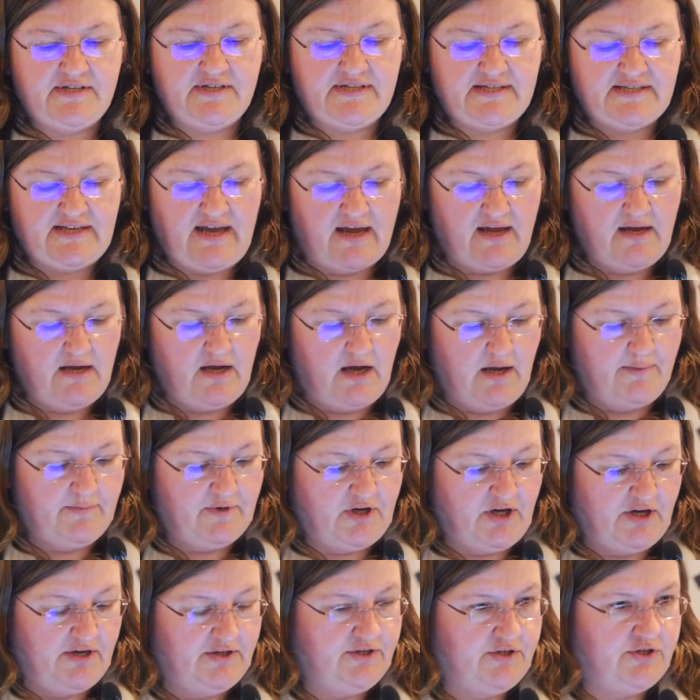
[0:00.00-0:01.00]
So today I'm
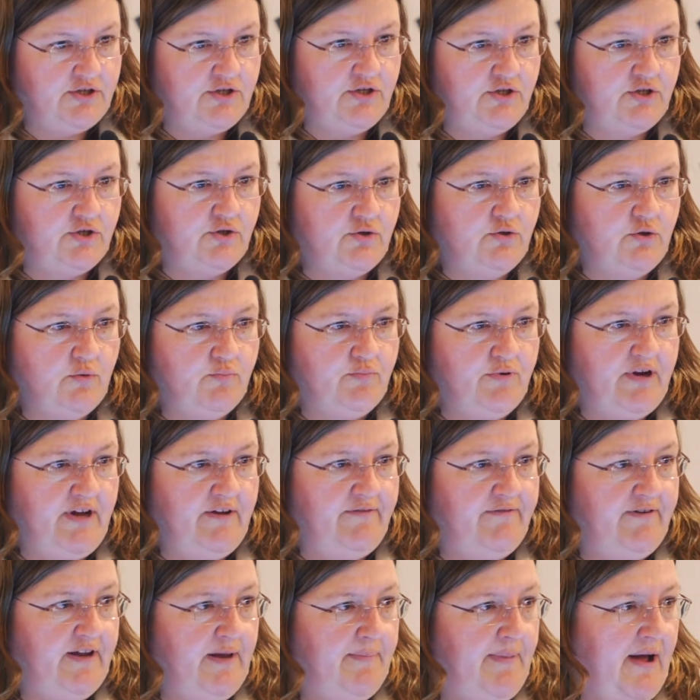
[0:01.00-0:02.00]
going to talk
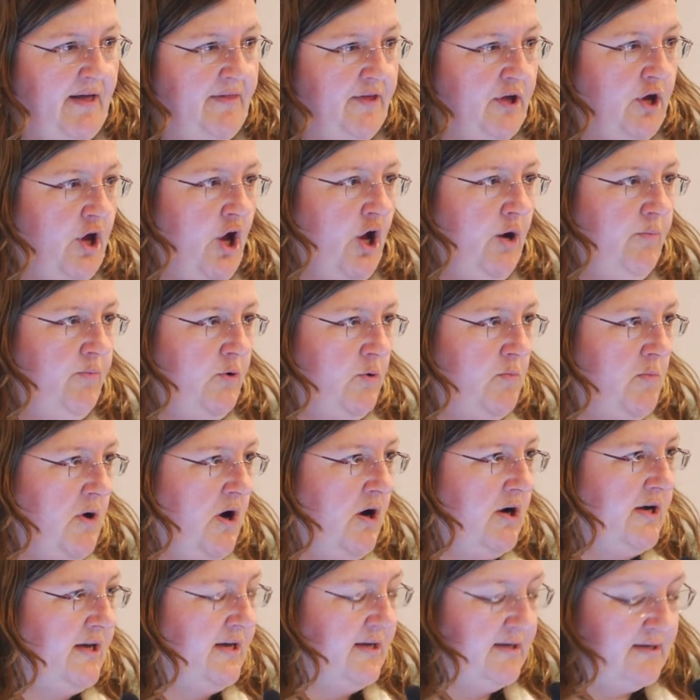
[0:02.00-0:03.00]
briefly about the cobalt
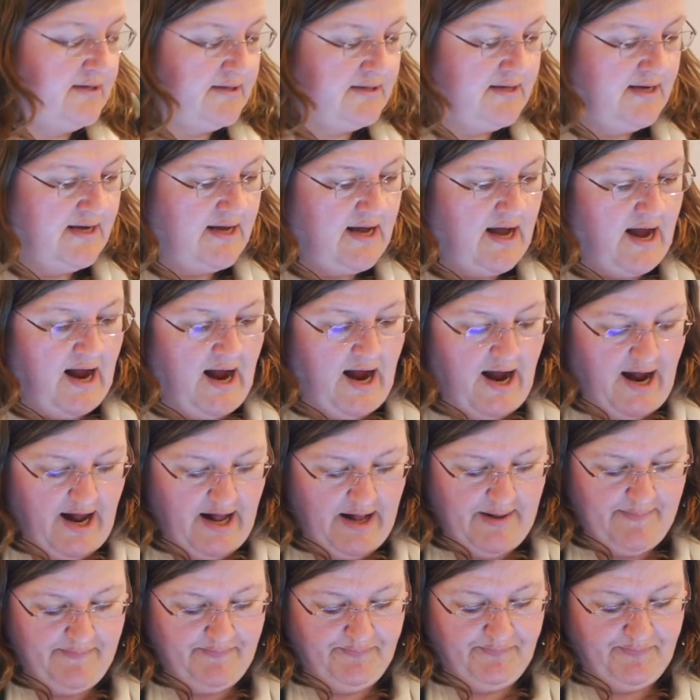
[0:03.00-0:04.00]
market.
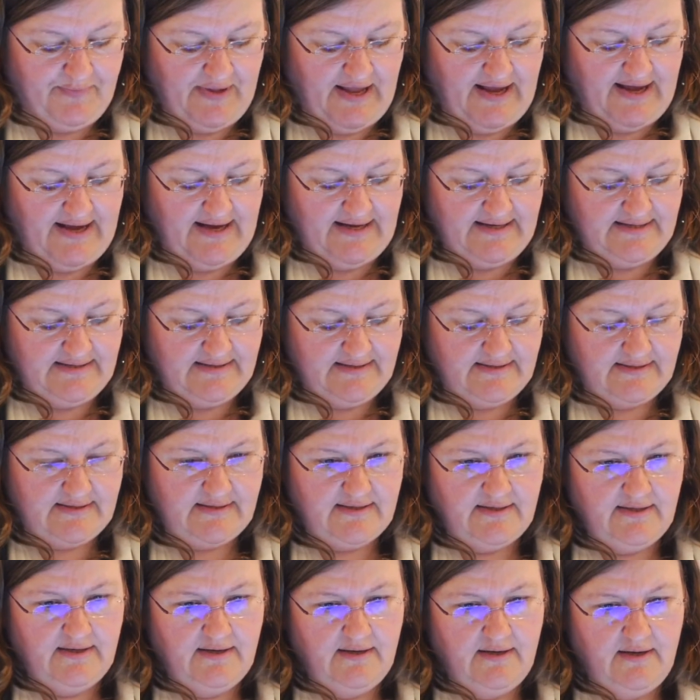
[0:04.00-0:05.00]
Um,
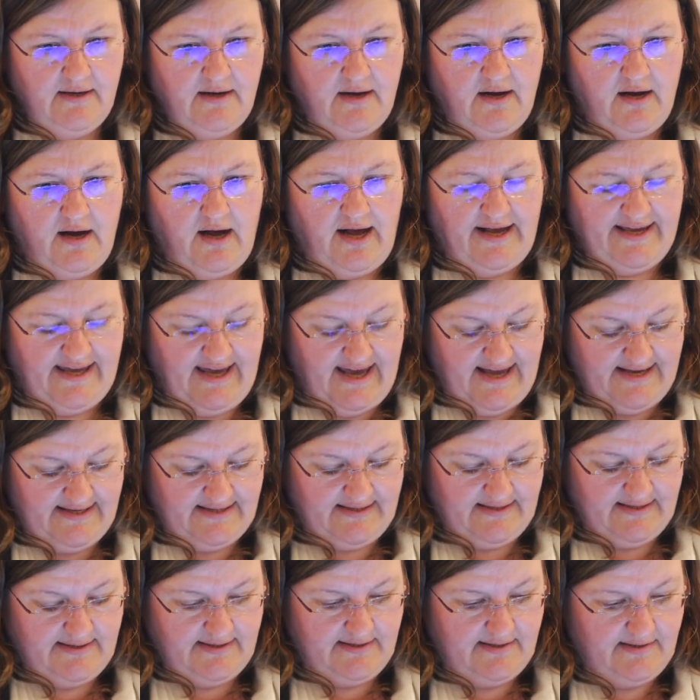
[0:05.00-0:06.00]
and I
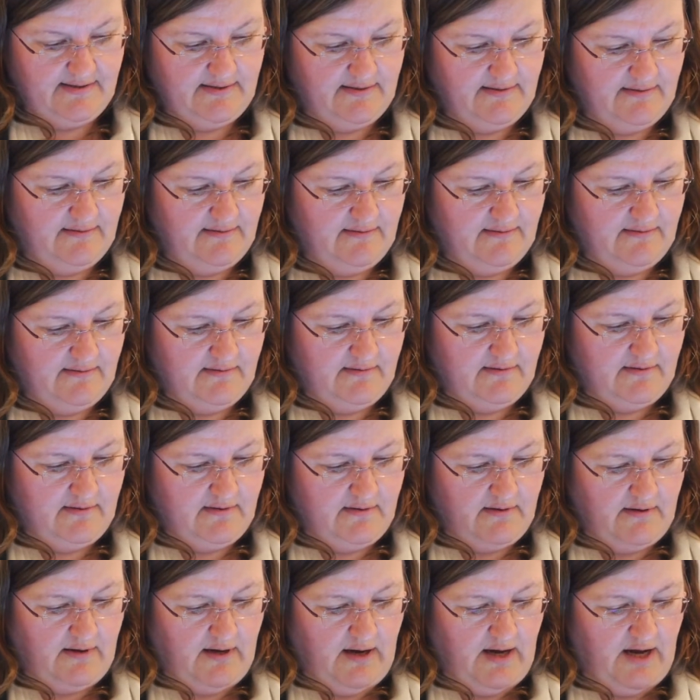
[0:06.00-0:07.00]
guess
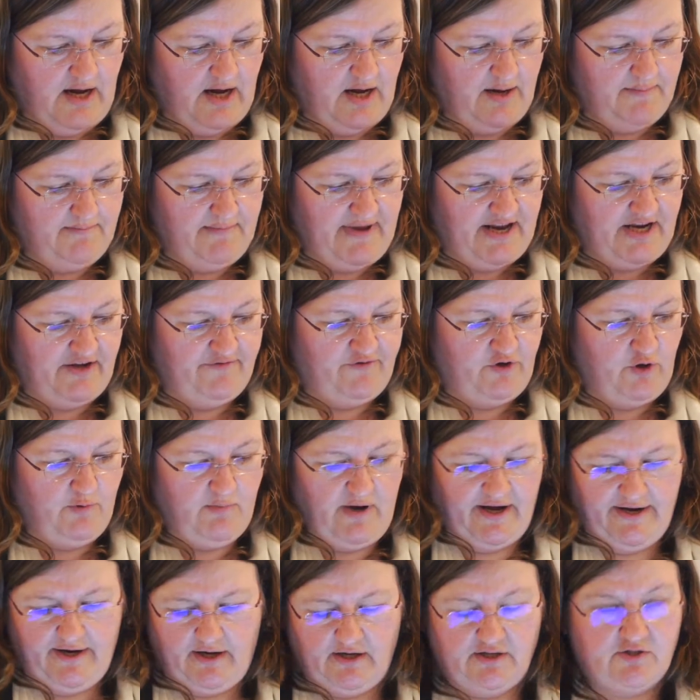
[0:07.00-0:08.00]
uh, many of you
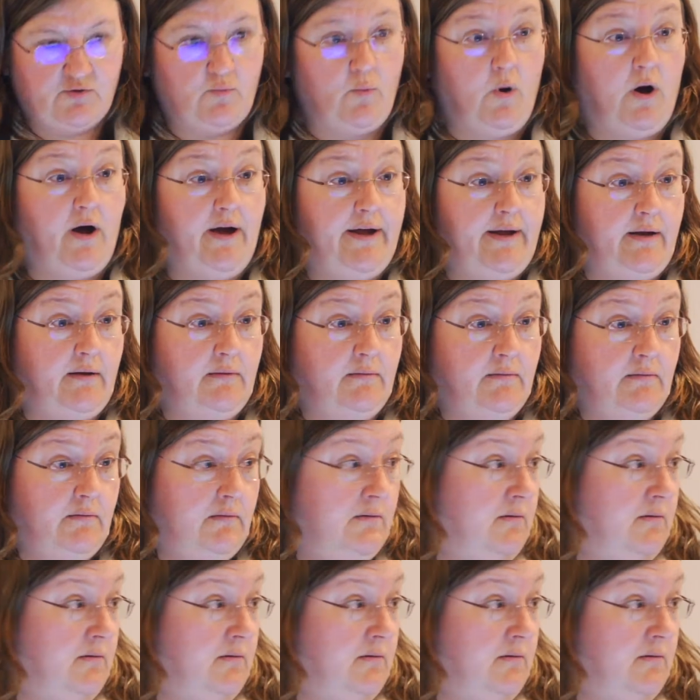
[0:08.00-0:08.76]
might ask why,